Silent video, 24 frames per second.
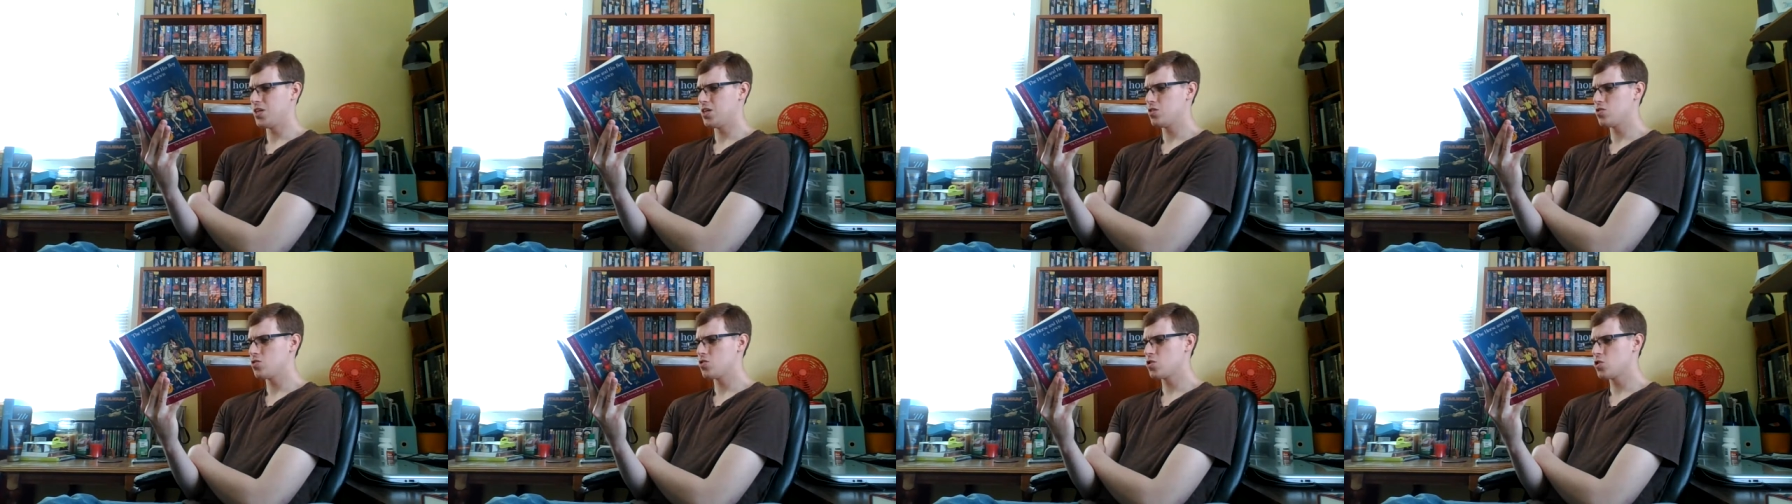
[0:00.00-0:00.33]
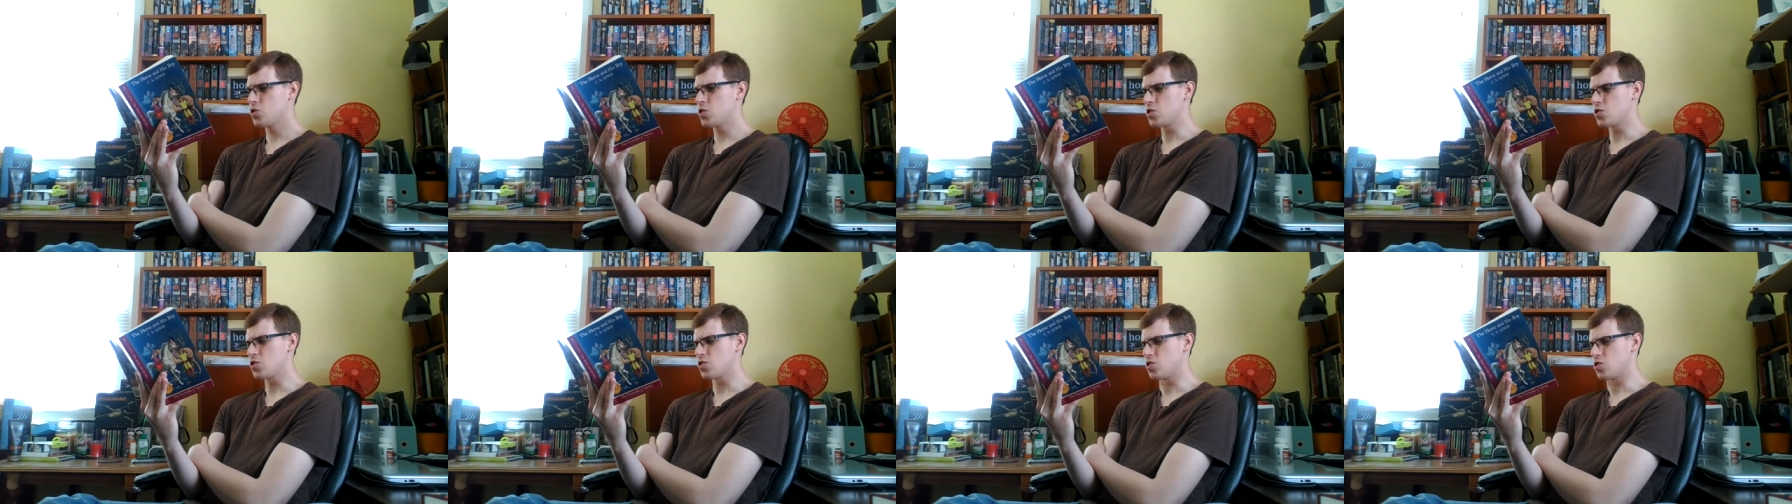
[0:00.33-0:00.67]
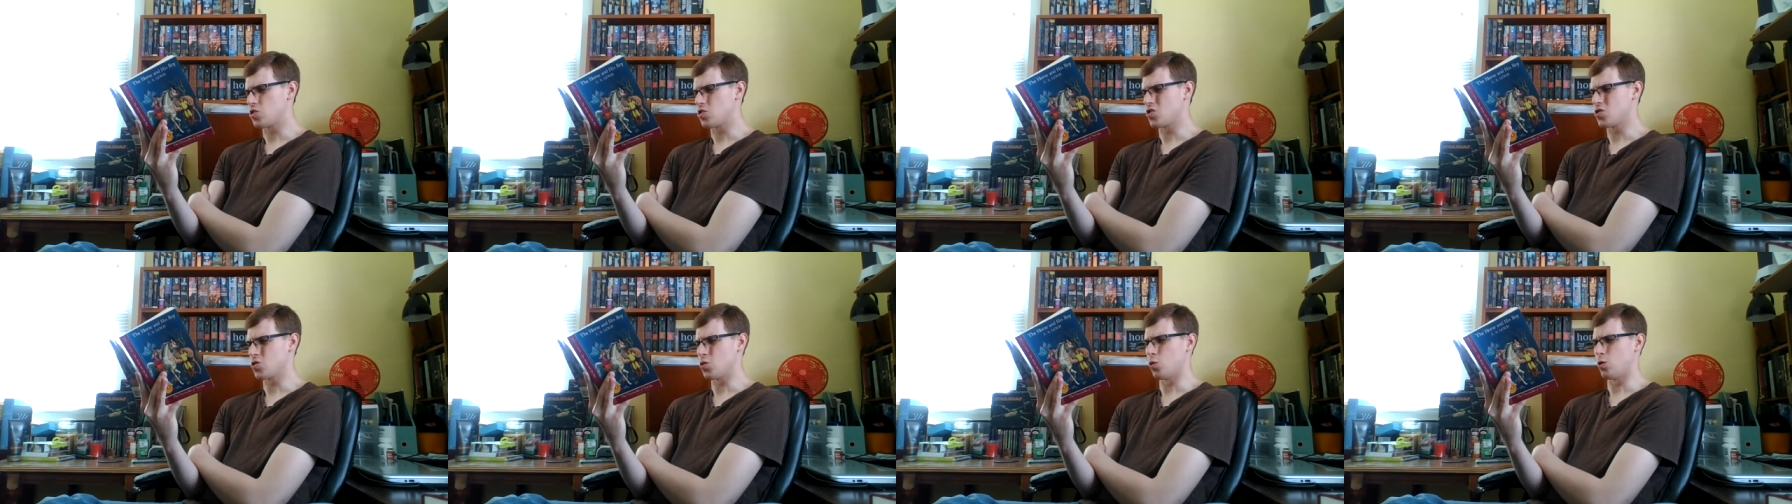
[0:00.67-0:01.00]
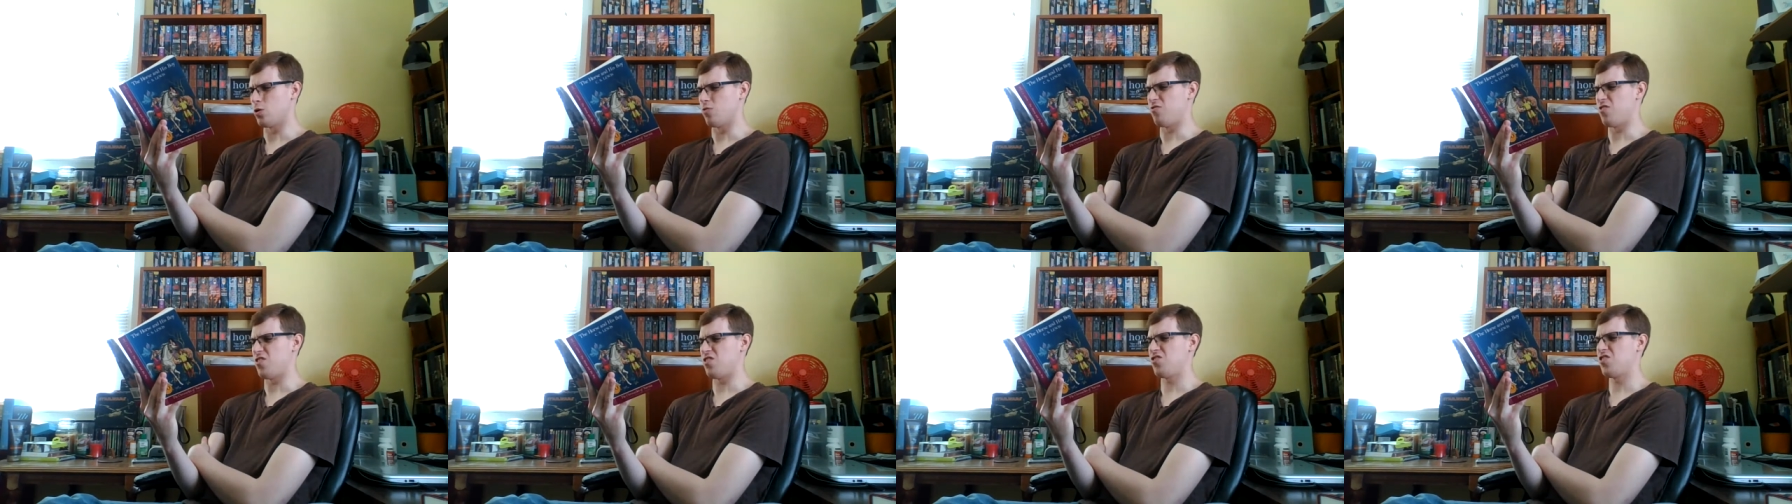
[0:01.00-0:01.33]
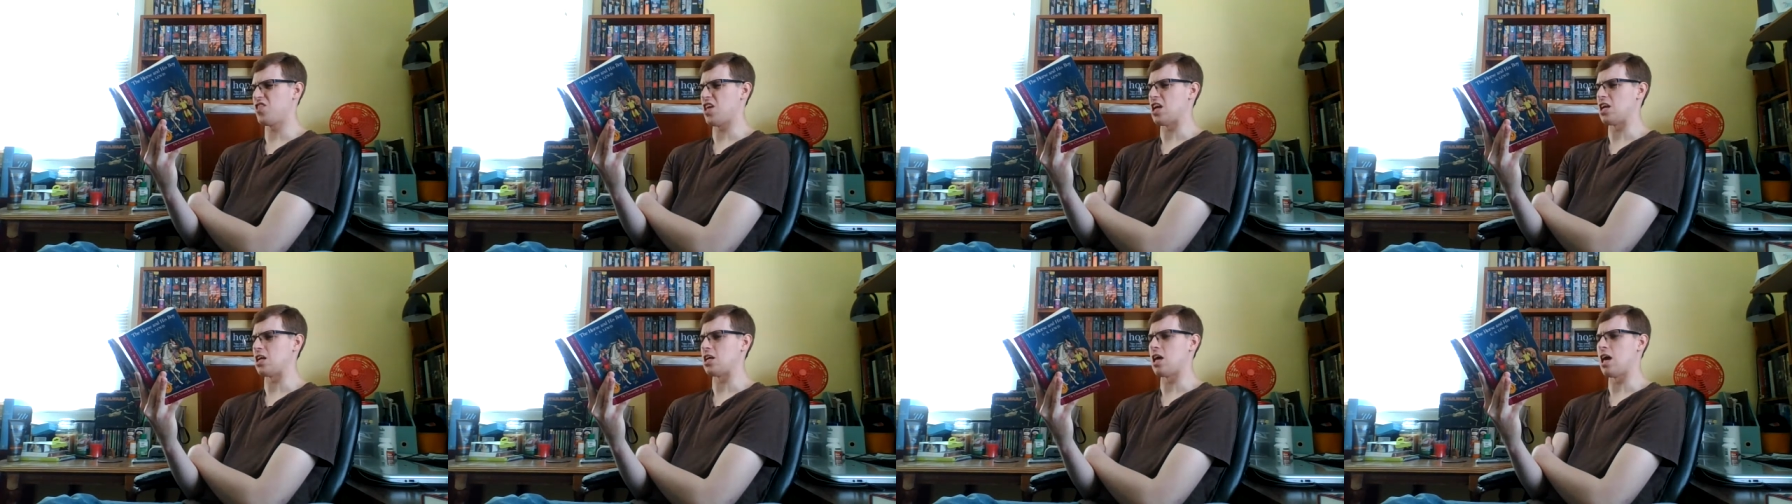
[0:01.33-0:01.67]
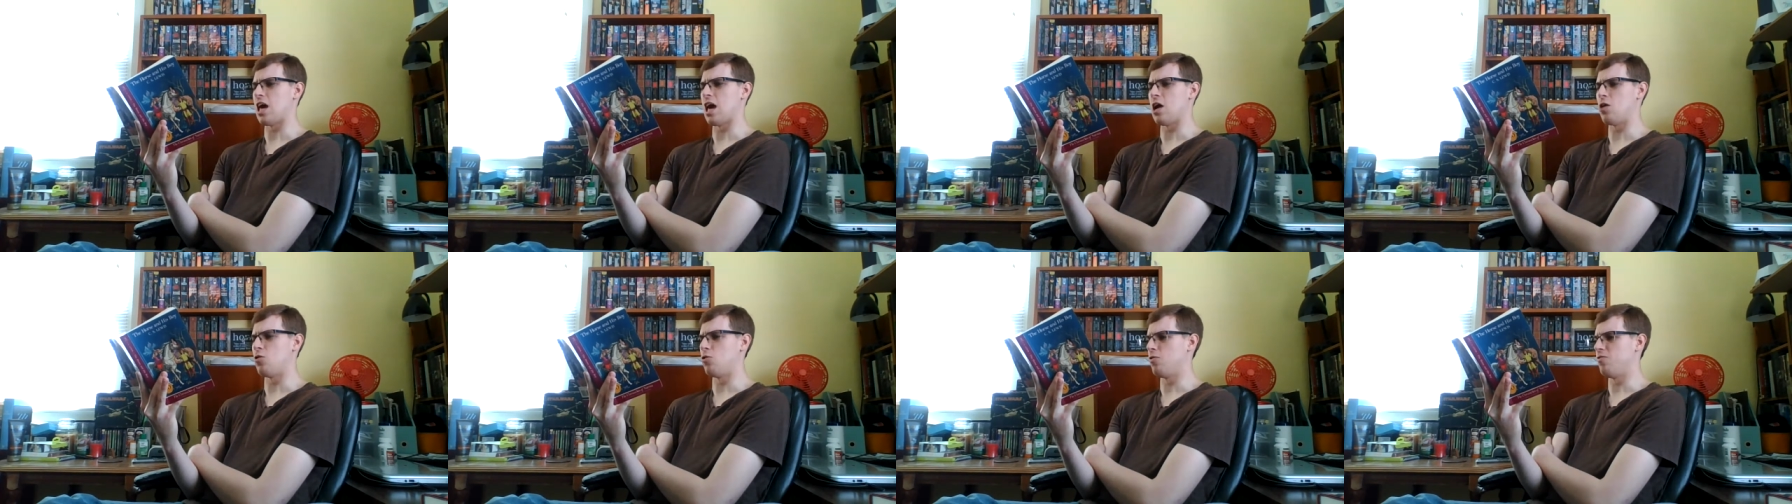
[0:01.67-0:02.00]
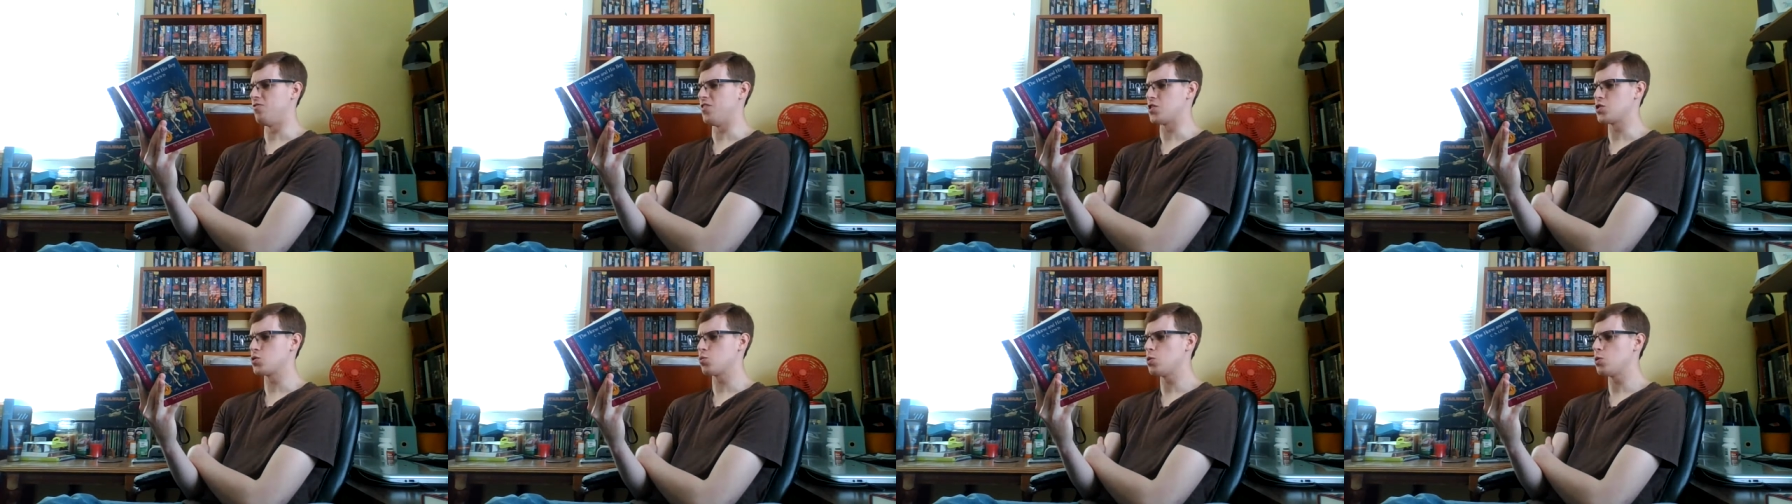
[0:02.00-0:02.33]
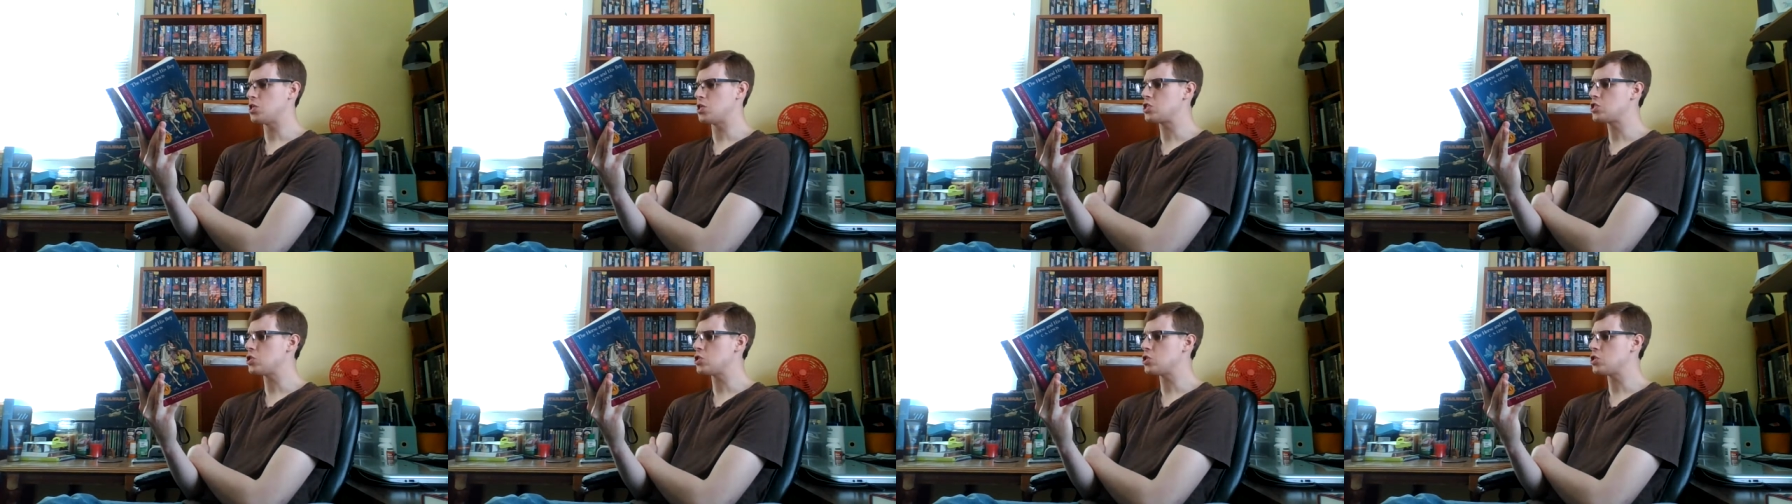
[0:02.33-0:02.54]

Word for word: It's just the sort of thing Aravis would